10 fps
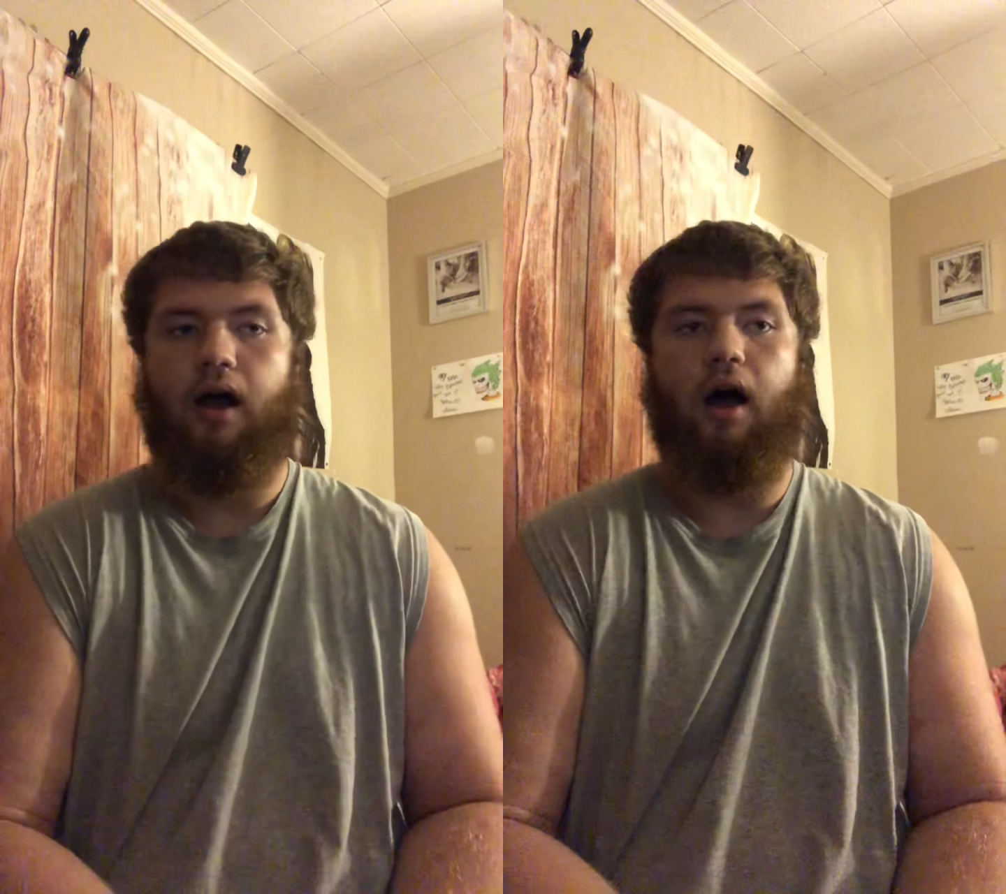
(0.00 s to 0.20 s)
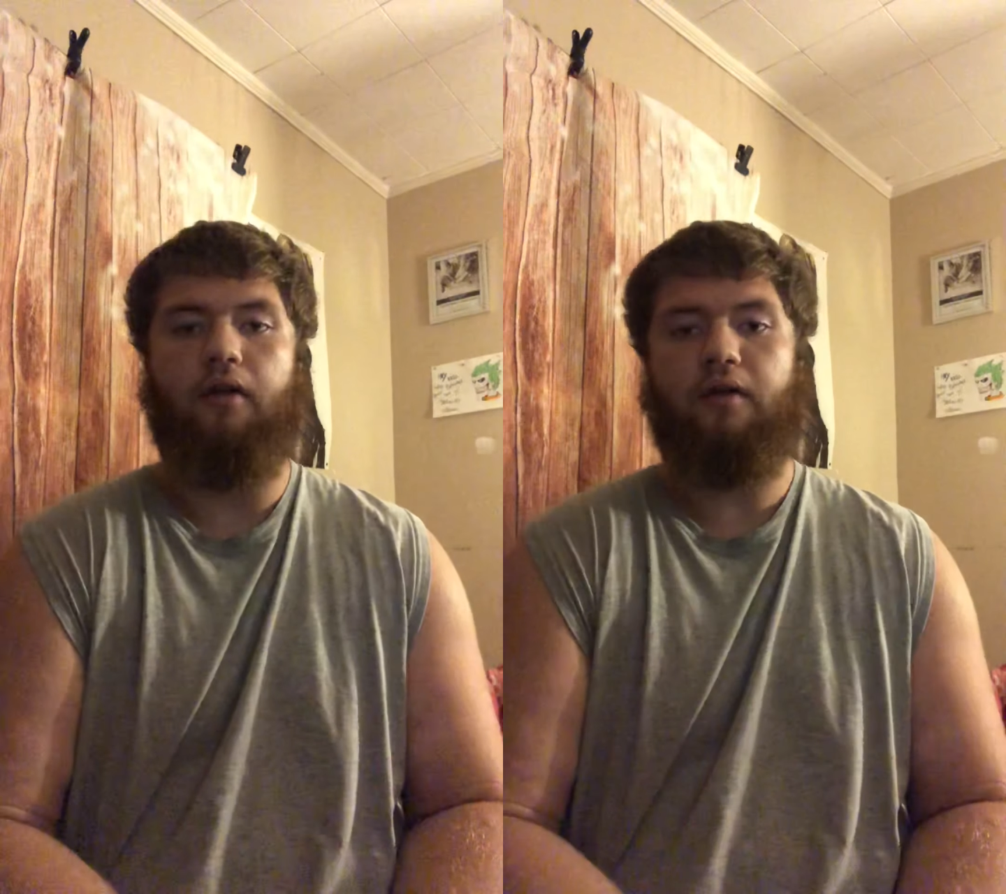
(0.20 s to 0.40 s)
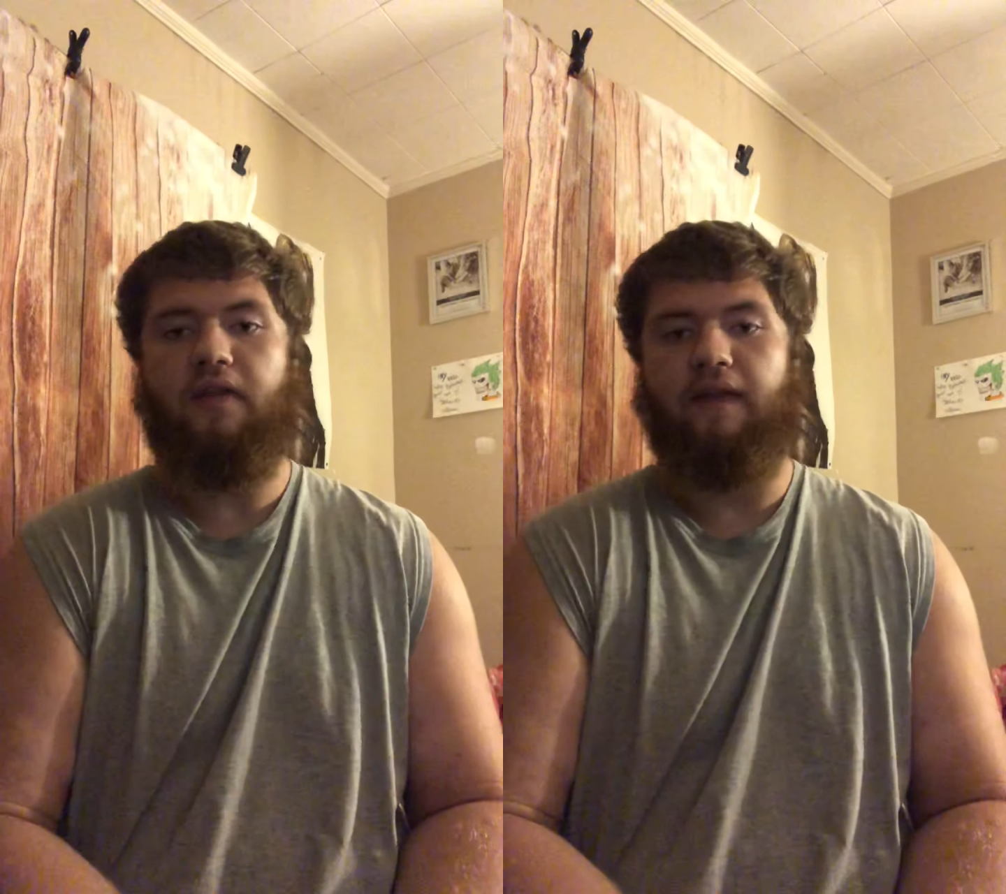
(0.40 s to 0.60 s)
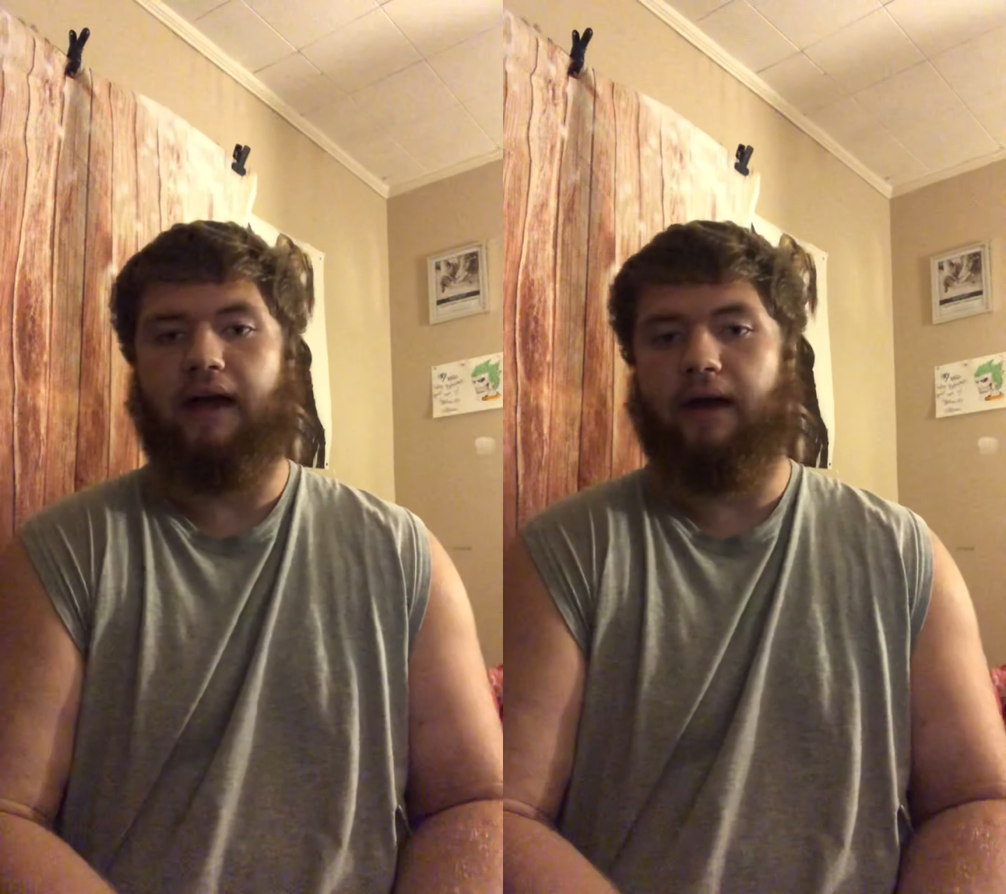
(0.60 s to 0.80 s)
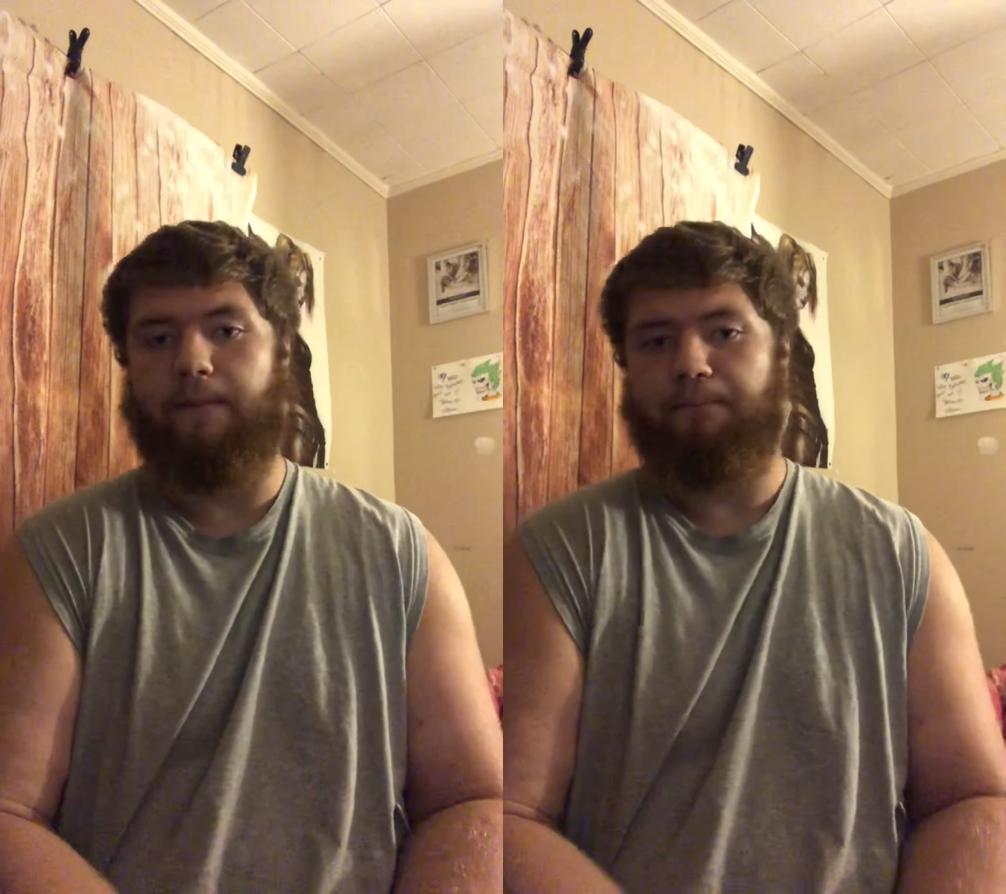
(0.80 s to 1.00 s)
Other than
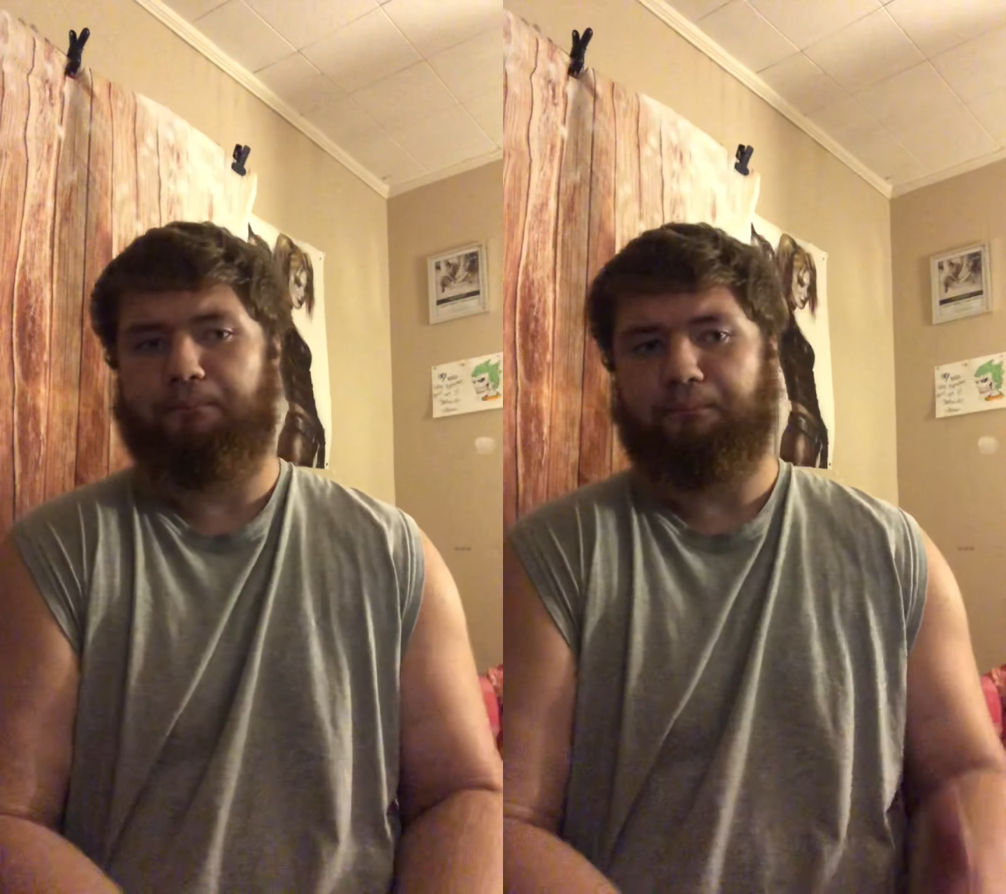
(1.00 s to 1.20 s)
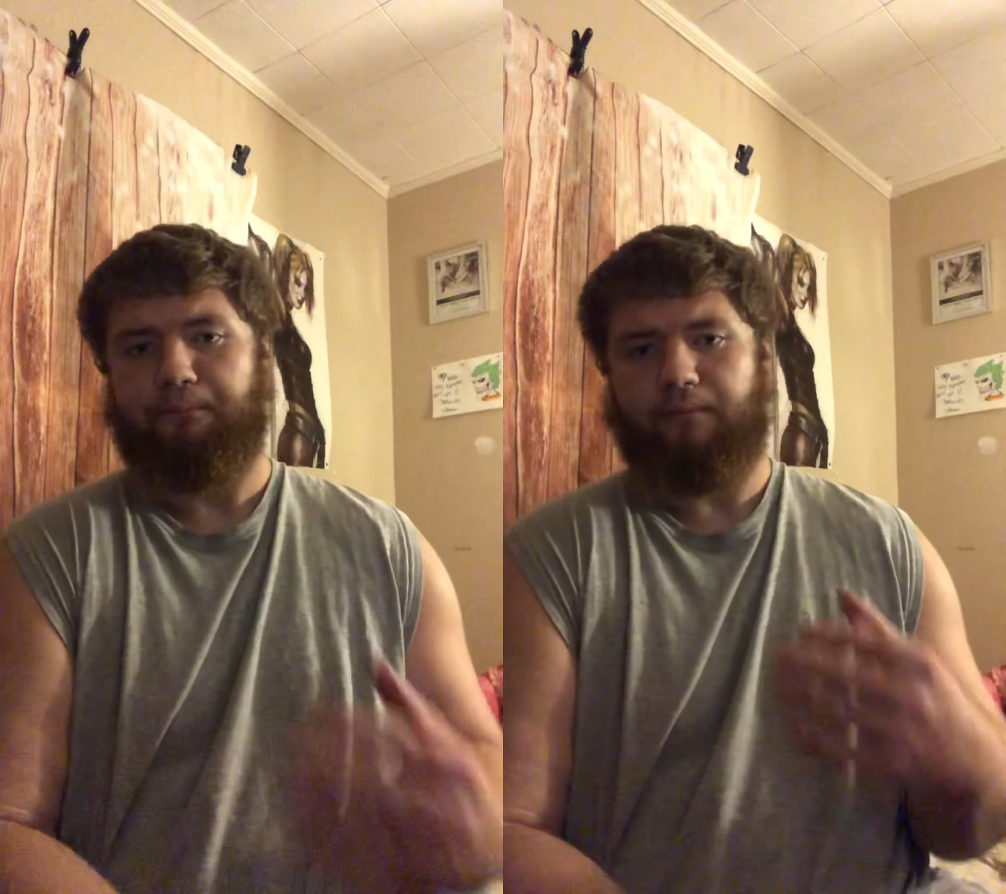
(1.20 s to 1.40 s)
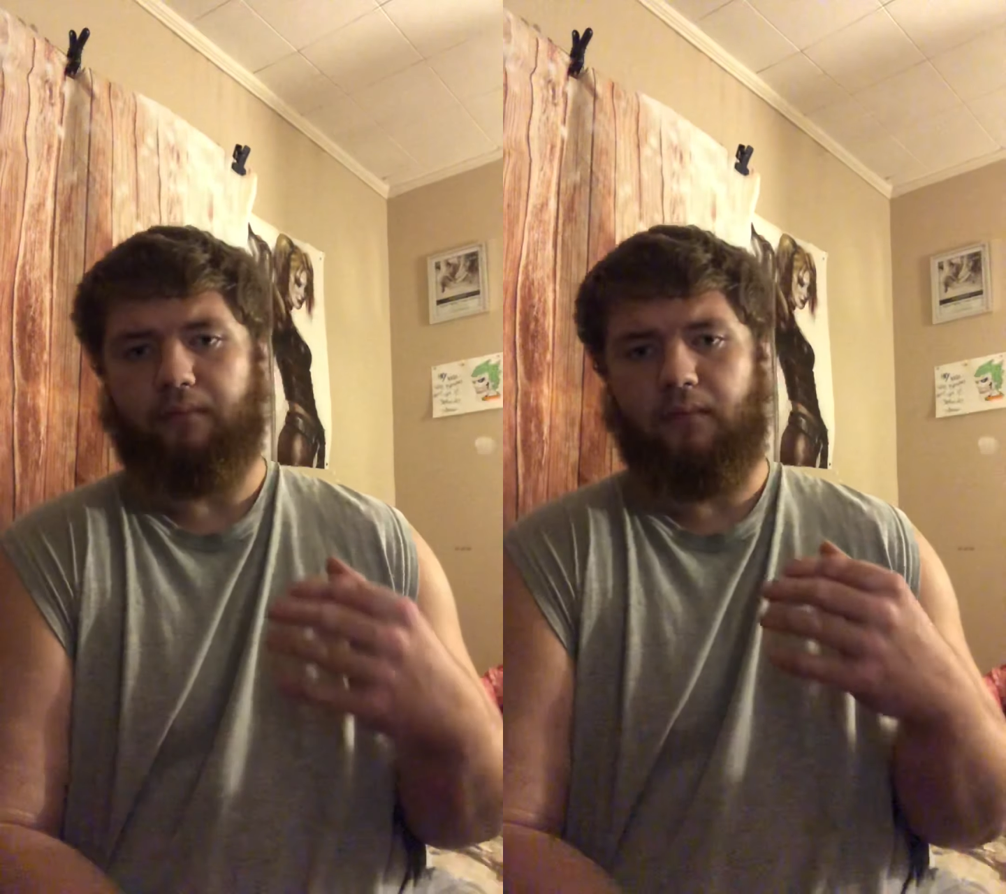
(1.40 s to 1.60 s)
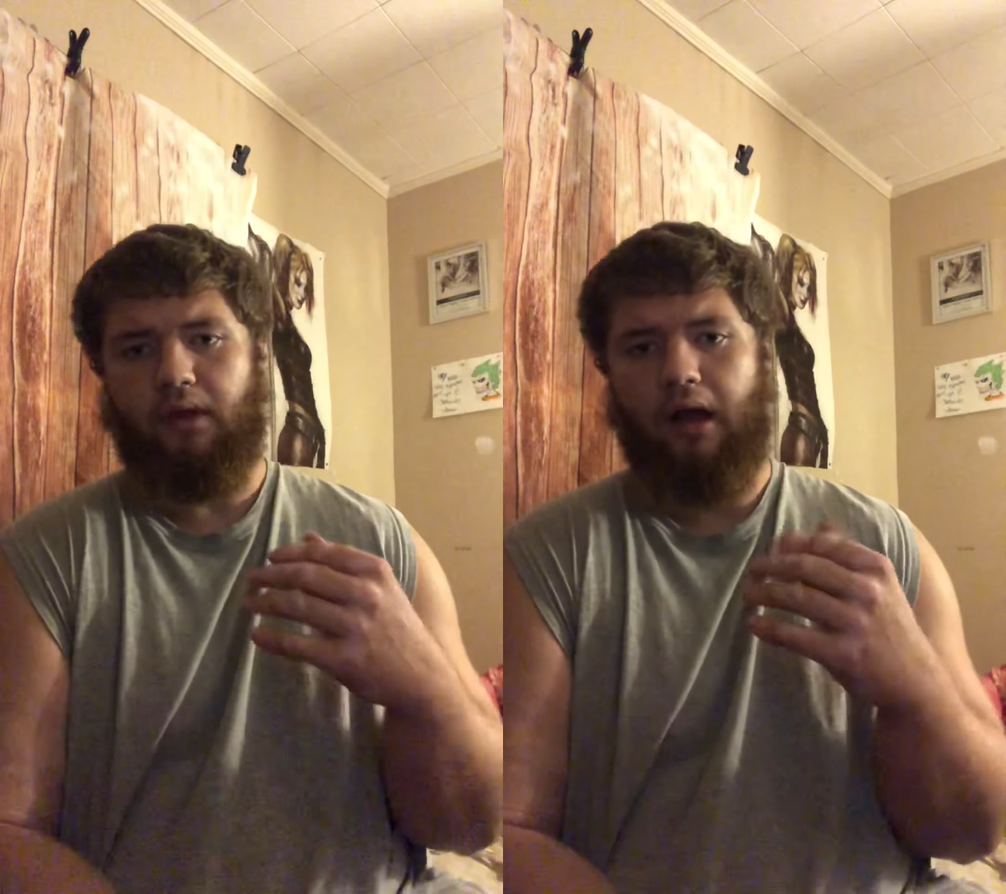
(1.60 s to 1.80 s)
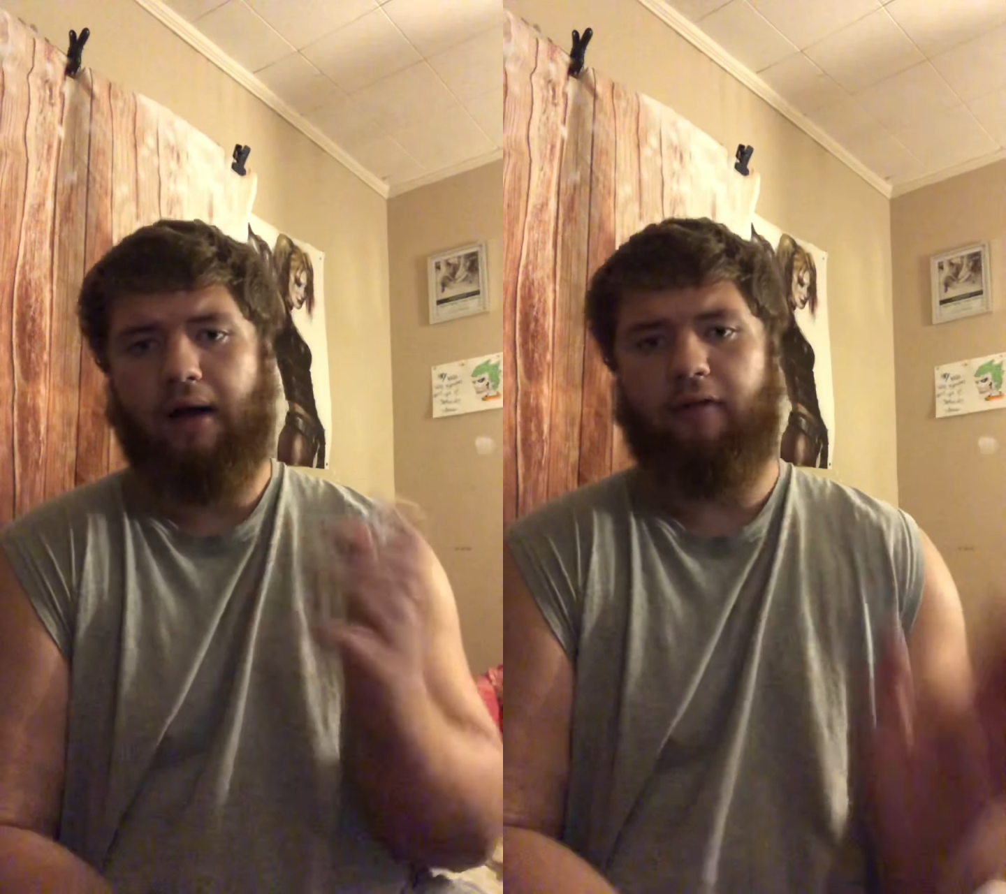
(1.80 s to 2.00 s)
that,
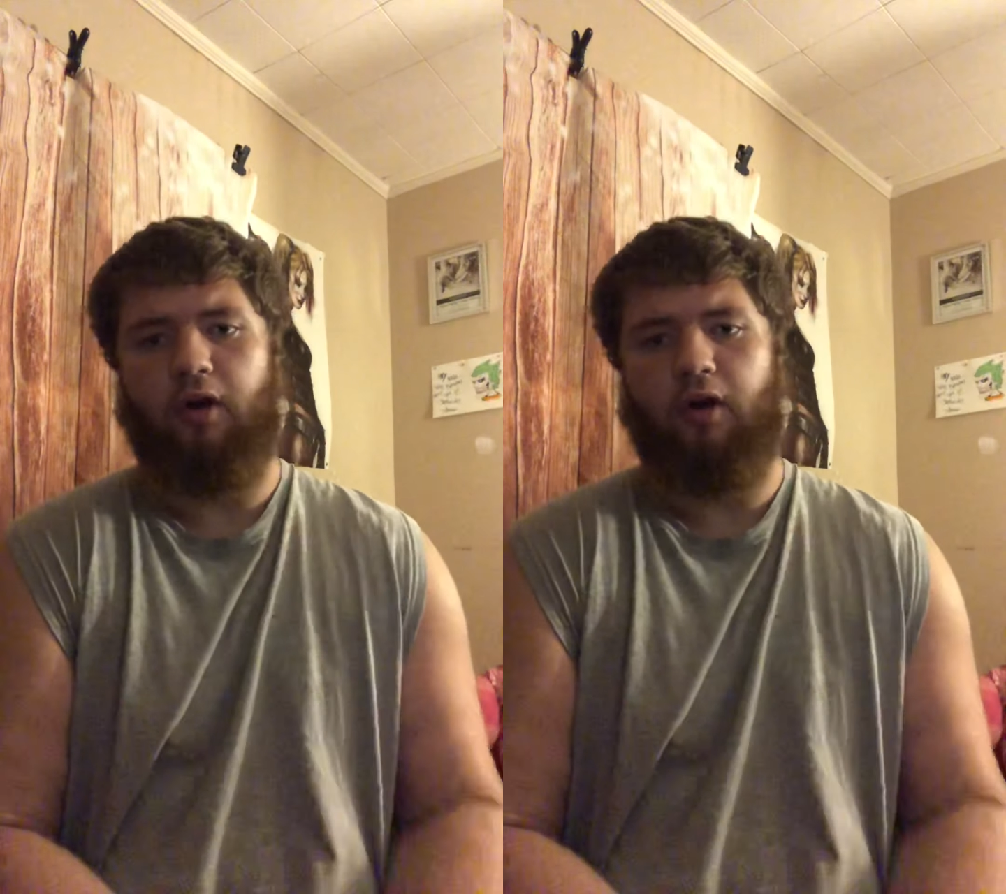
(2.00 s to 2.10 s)
I'm